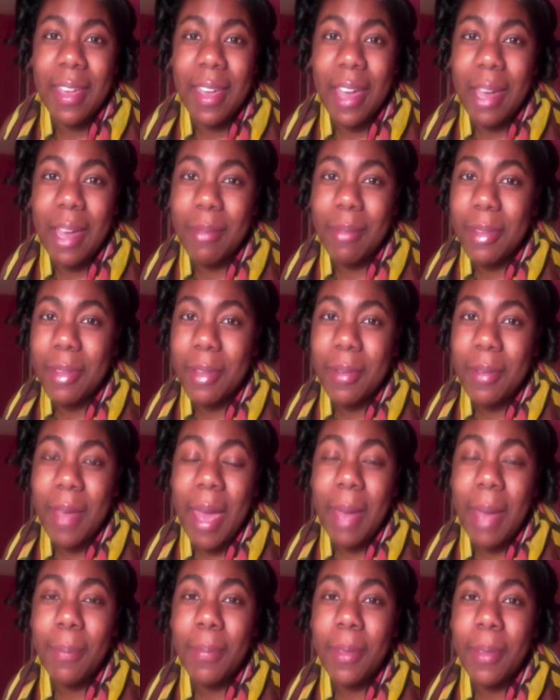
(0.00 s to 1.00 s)
I'm so
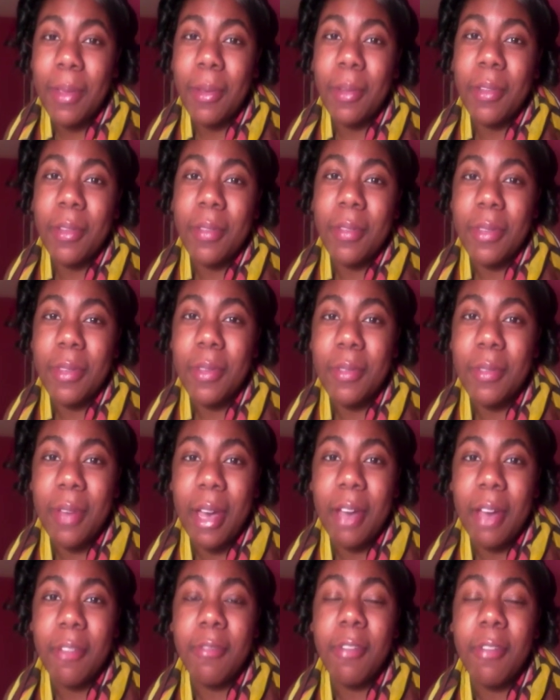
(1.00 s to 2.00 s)
happy all of you
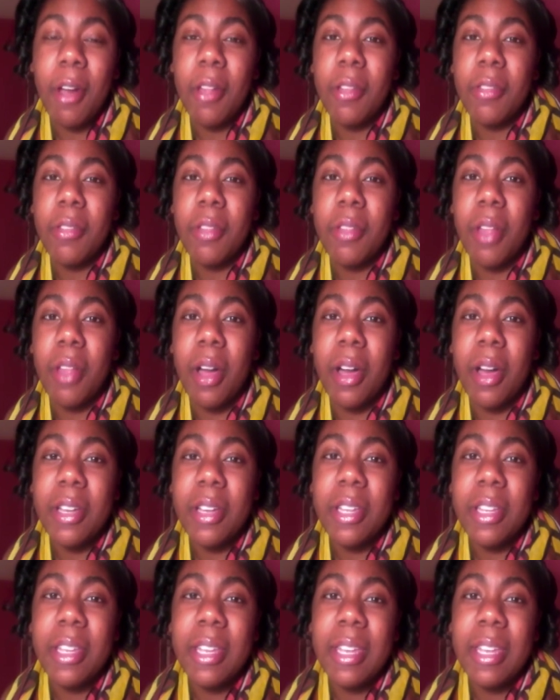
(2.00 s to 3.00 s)
have followed along.